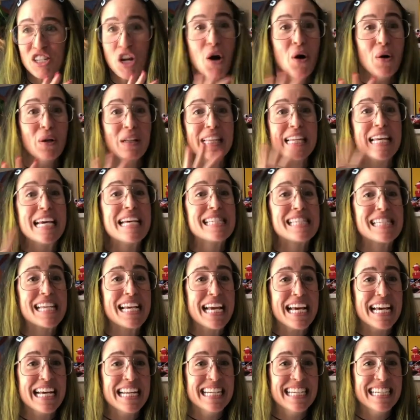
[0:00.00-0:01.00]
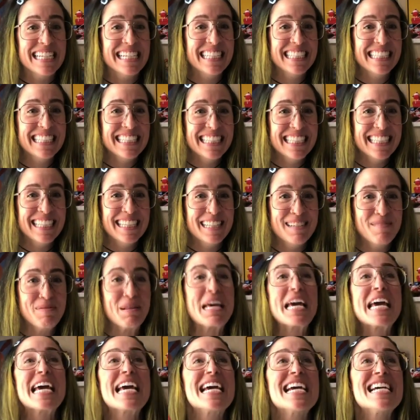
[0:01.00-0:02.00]
don't listen,
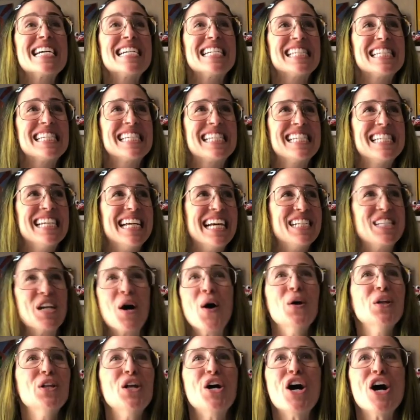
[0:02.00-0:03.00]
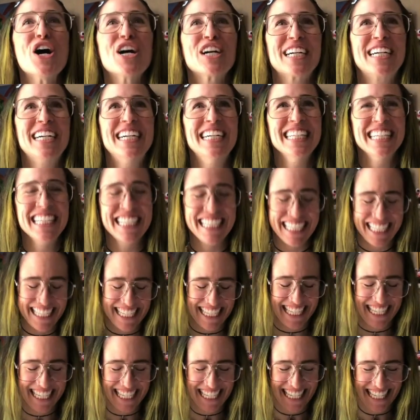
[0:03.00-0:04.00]
please, and don't look.
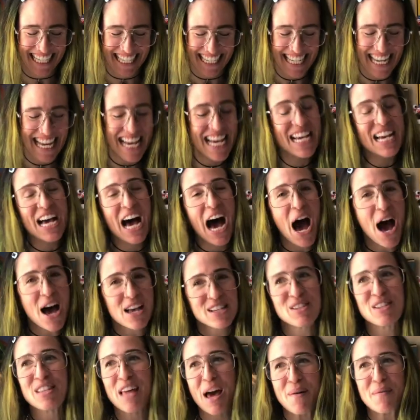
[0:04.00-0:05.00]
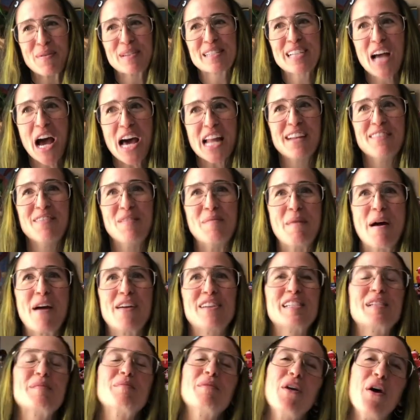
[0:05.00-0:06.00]
So that was kind of
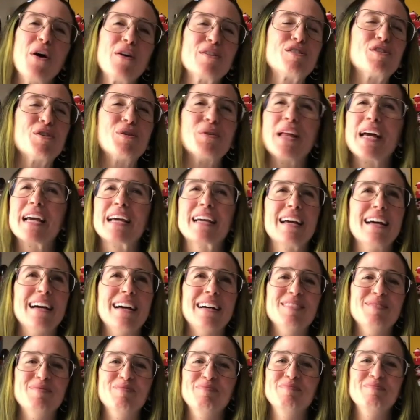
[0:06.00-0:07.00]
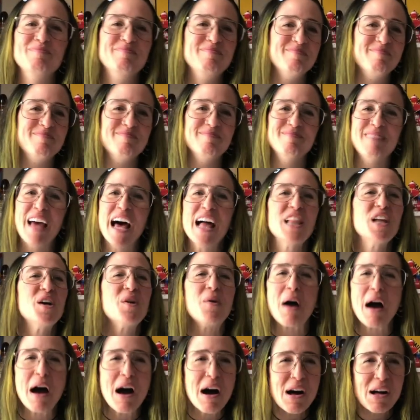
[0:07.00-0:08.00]
embarrassing, but also, like,
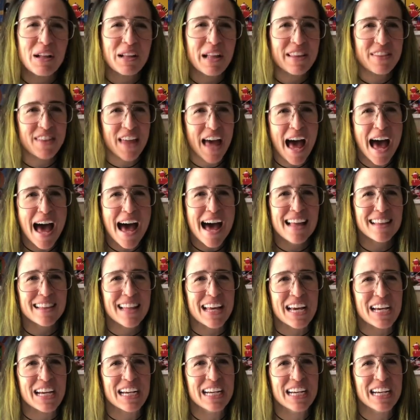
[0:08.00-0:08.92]
LOL at that. Like,